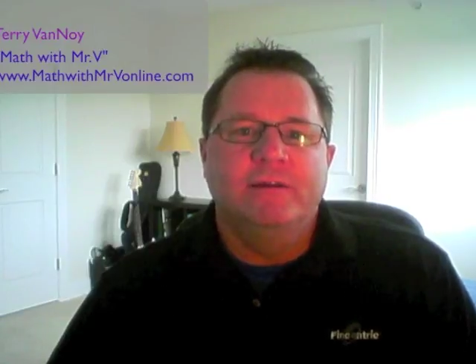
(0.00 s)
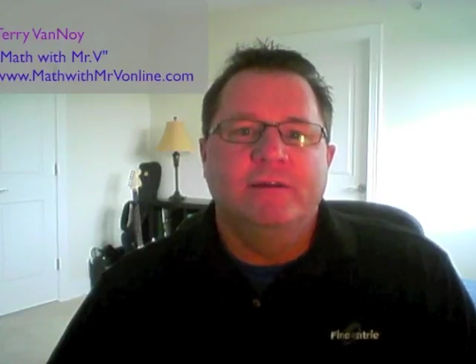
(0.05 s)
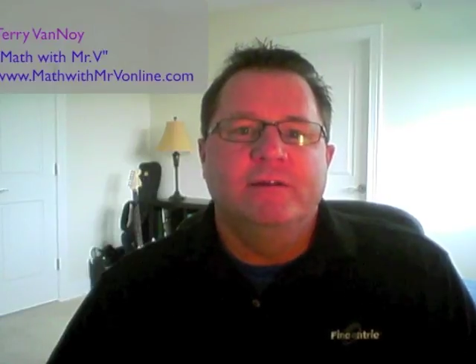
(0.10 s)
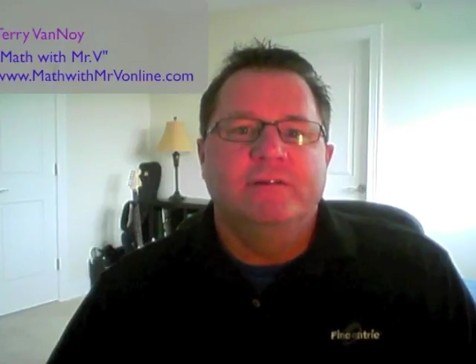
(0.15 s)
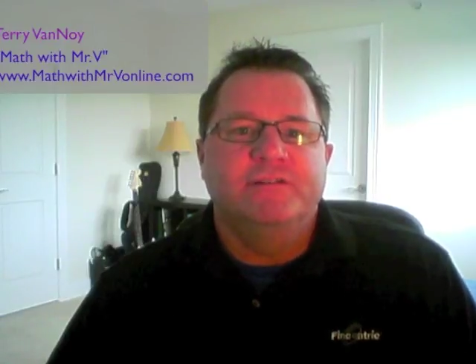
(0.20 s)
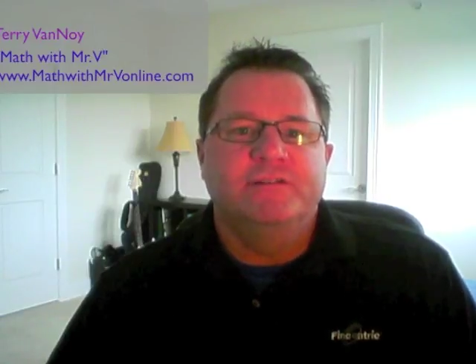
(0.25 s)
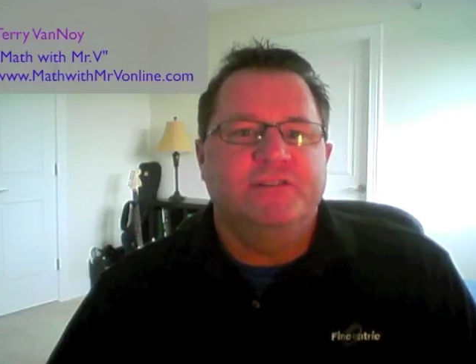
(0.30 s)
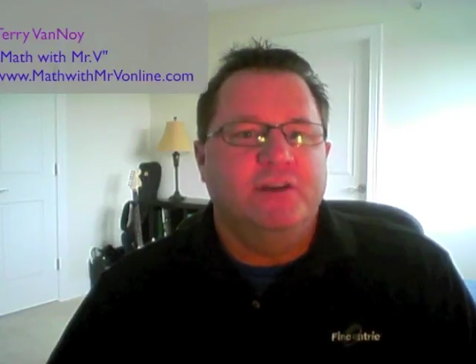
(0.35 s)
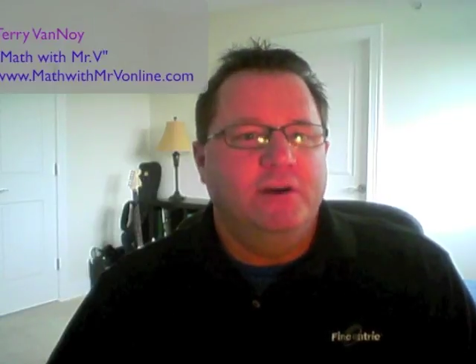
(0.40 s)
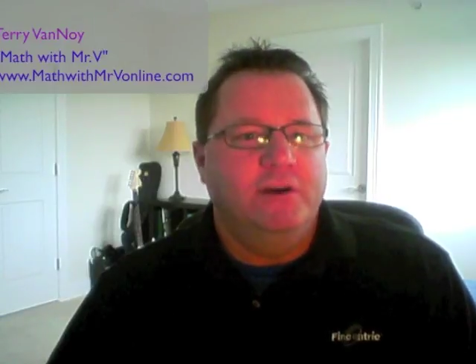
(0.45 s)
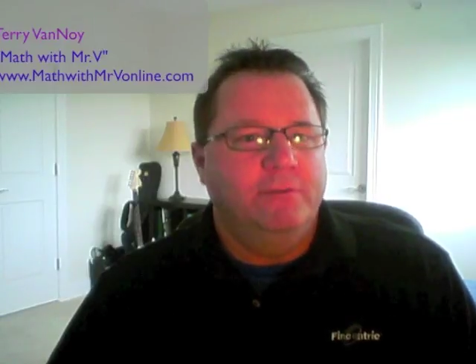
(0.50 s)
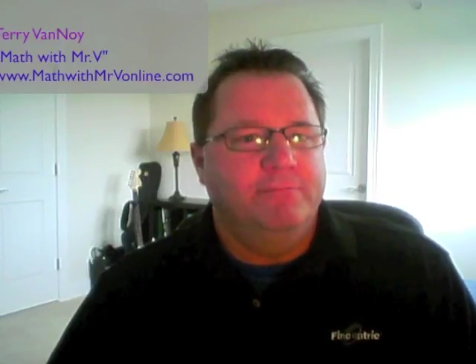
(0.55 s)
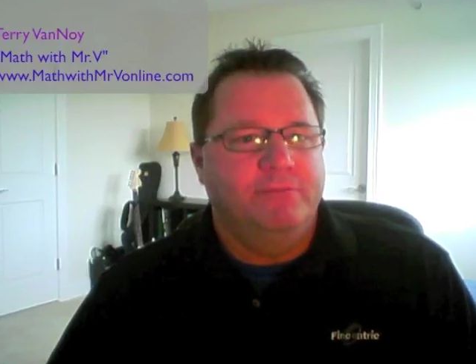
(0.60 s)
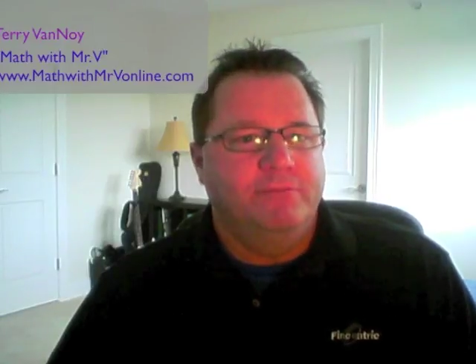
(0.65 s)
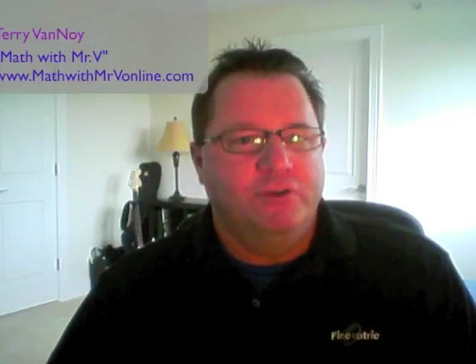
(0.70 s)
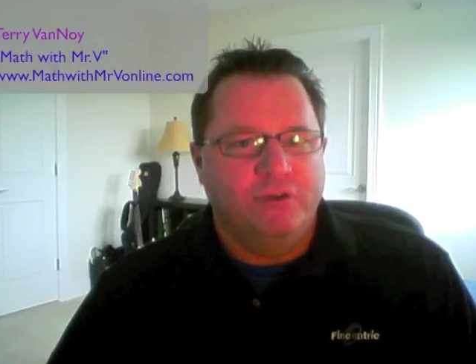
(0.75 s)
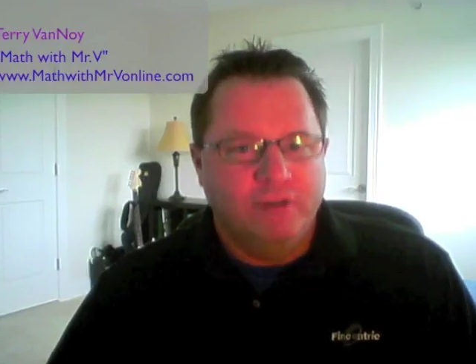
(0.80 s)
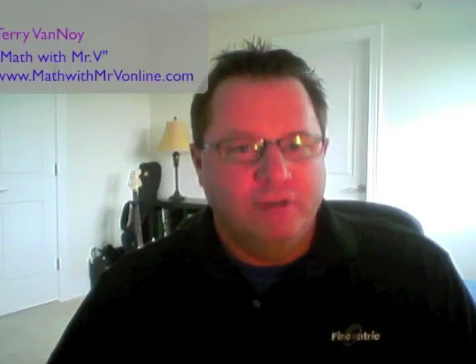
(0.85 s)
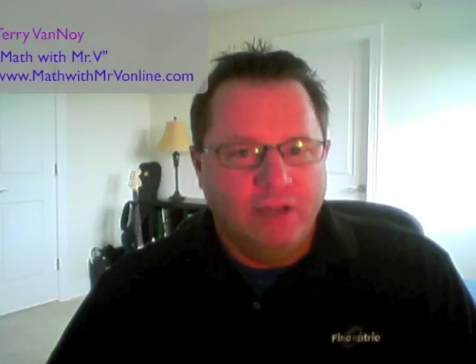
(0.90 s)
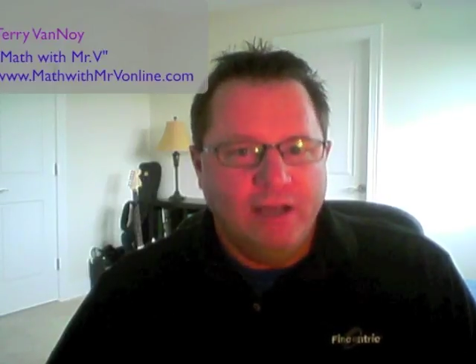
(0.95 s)
So
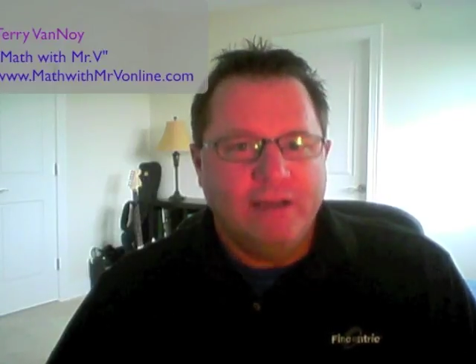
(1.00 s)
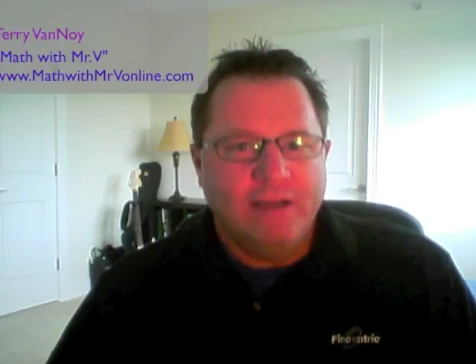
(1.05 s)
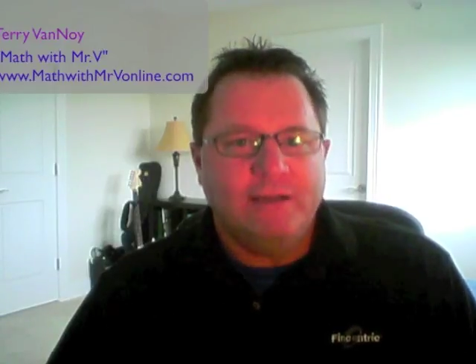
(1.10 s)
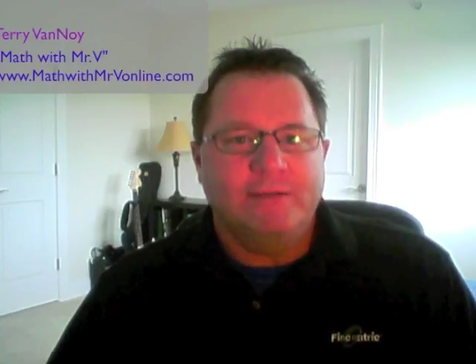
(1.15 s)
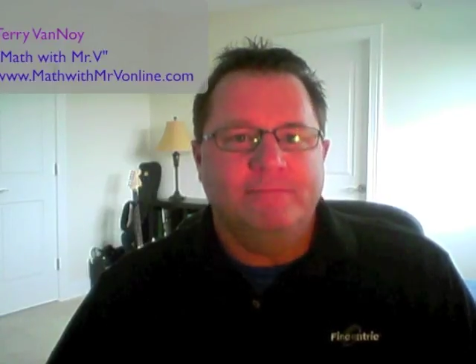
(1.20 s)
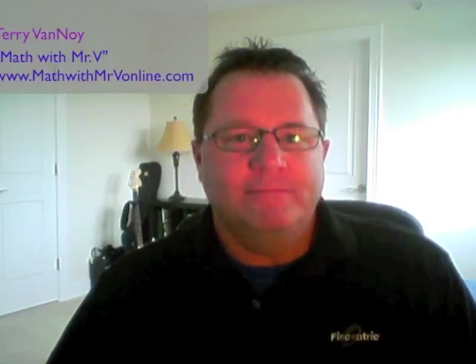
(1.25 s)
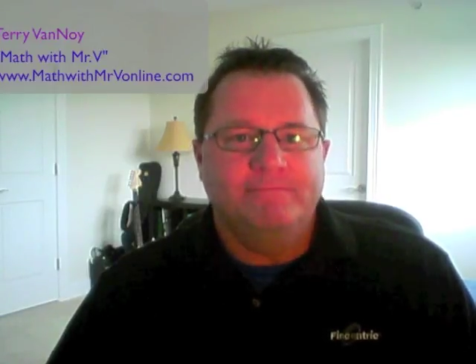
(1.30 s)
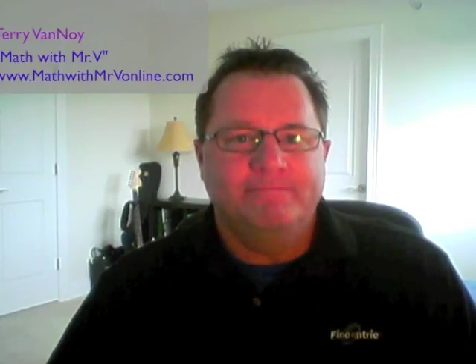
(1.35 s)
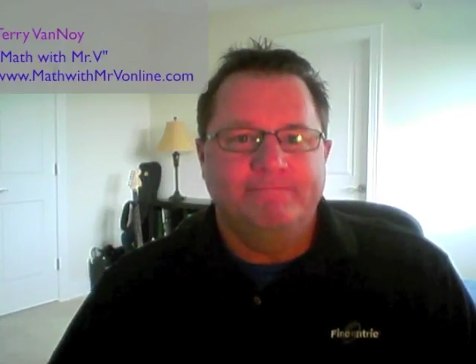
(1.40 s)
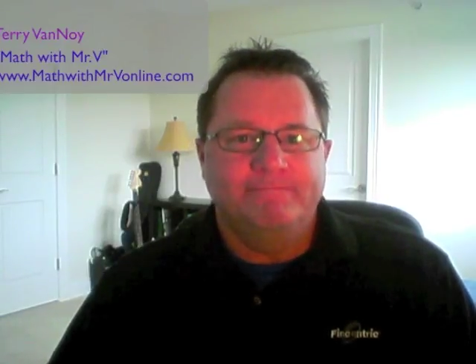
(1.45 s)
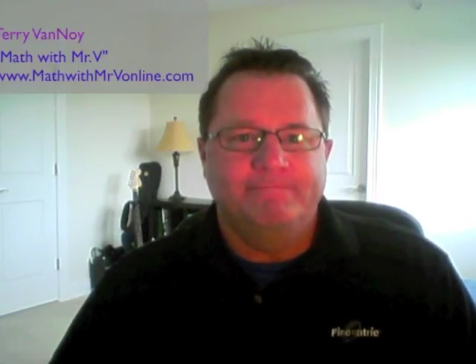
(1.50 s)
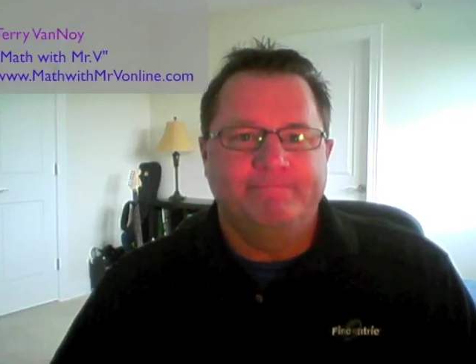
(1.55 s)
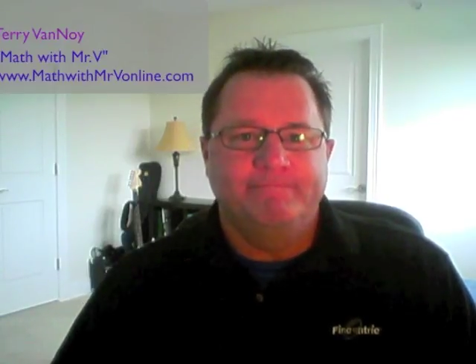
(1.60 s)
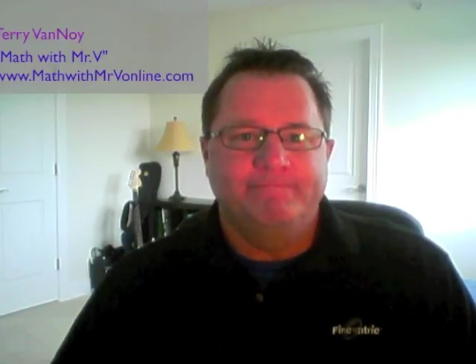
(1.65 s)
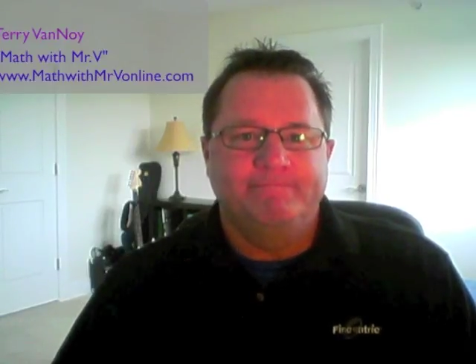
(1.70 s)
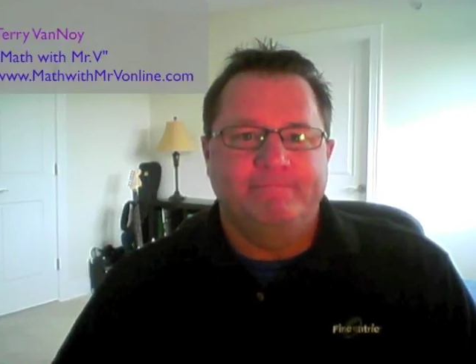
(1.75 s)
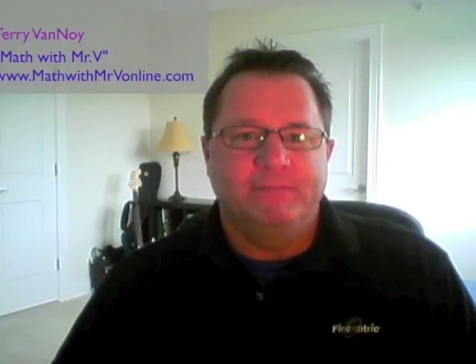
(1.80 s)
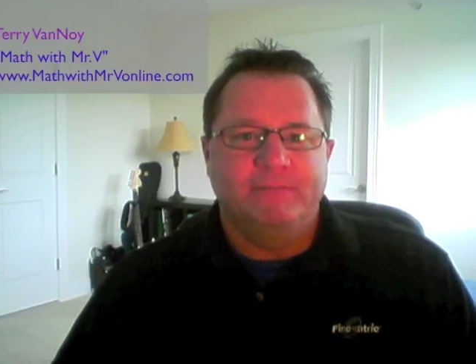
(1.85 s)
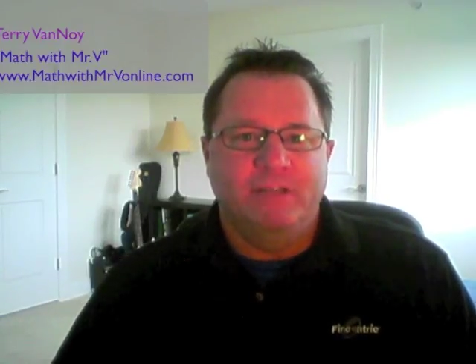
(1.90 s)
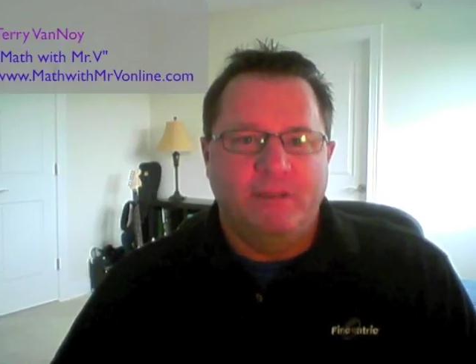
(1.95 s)
good luck.
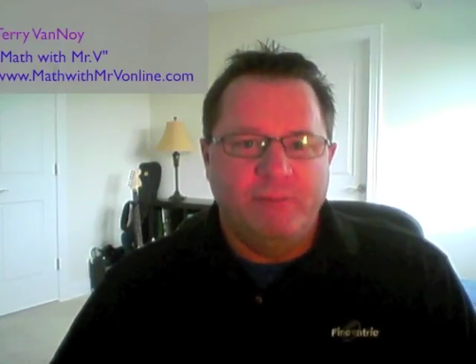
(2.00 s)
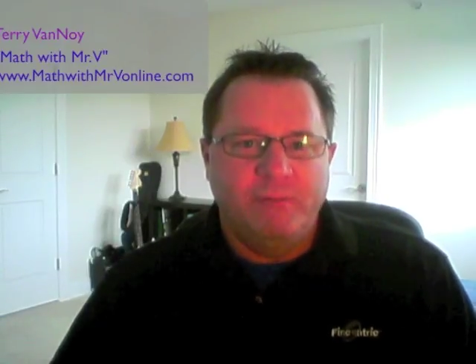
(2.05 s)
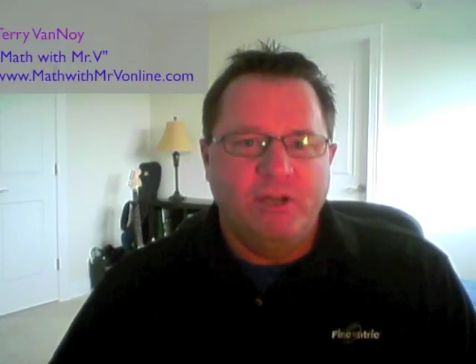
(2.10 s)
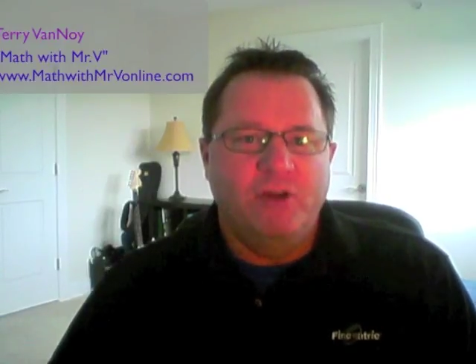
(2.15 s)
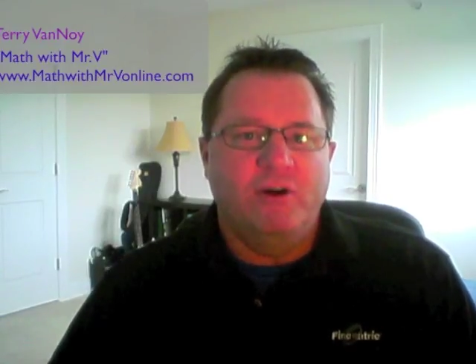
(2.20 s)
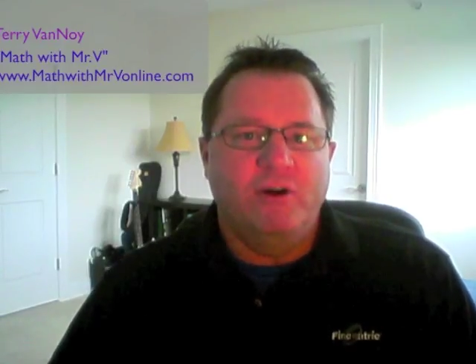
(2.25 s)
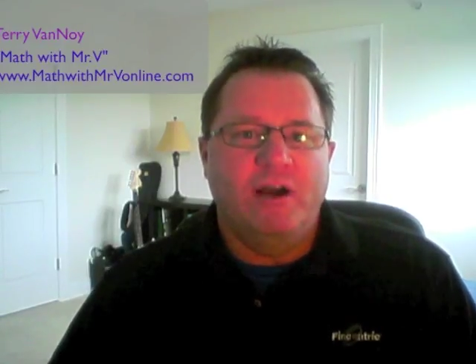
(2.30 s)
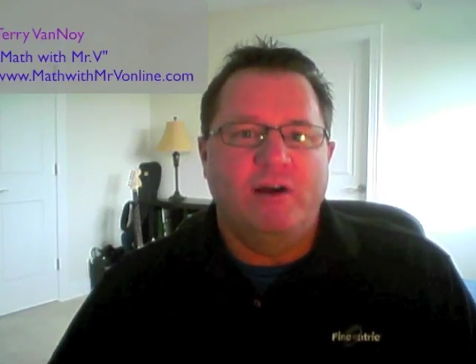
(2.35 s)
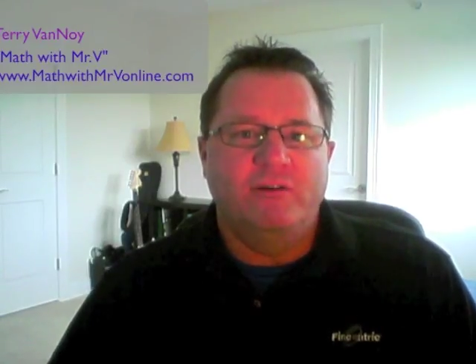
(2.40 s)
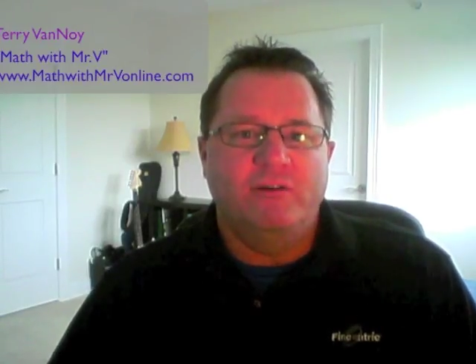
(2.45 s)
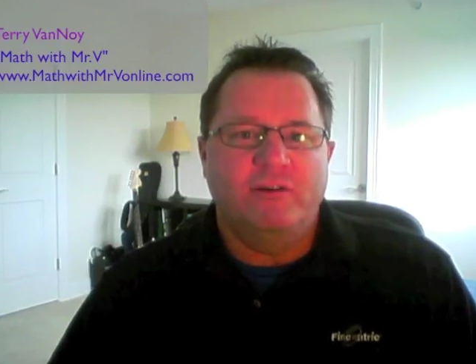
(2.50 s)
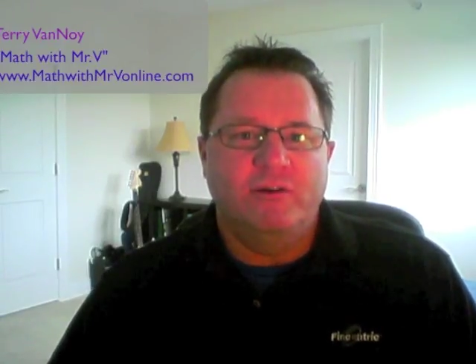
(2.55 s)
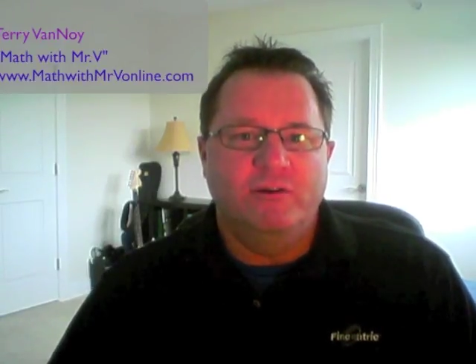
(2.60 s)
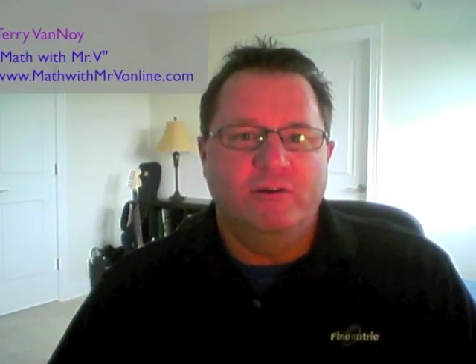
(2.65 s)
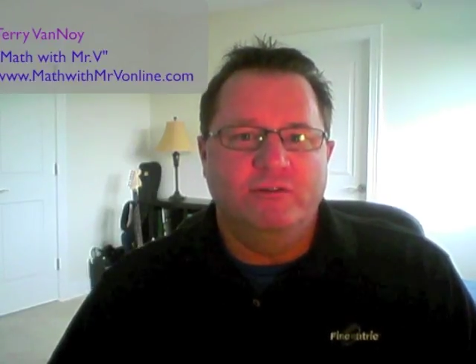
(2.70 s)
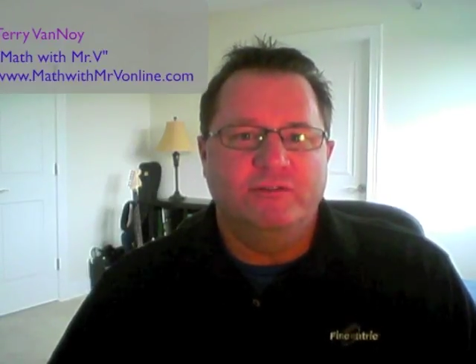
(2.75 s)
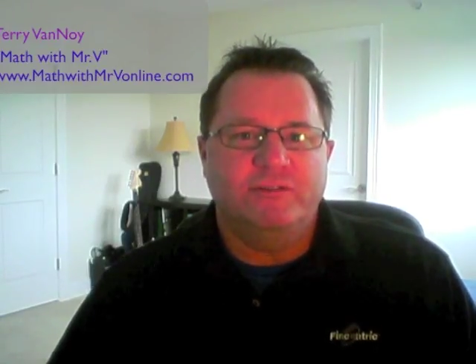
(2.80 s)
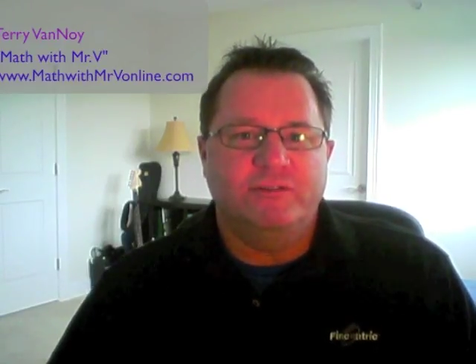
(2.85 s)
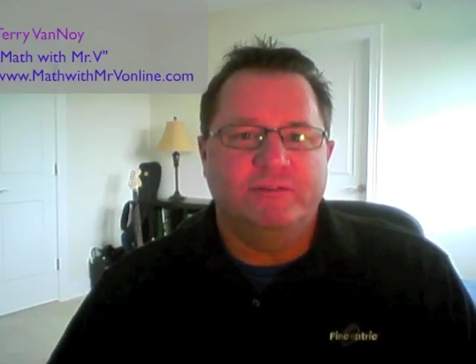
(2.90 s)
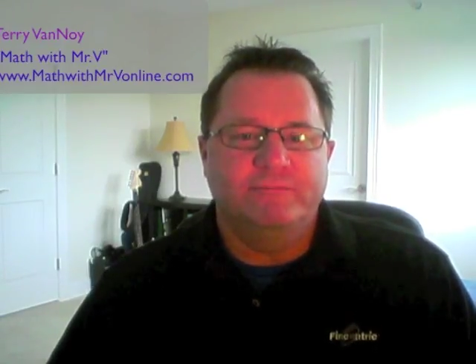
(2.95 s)
Let me know how it
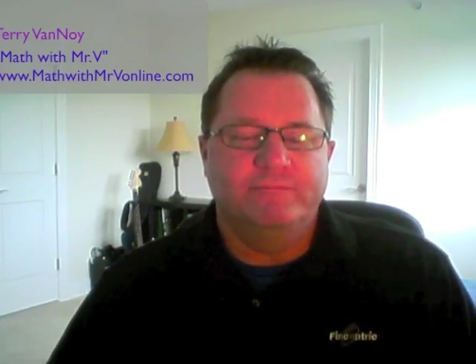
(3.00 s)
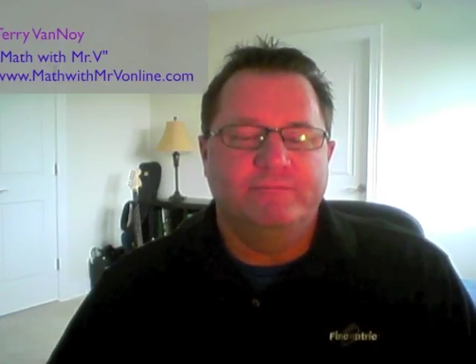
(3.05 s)
goes.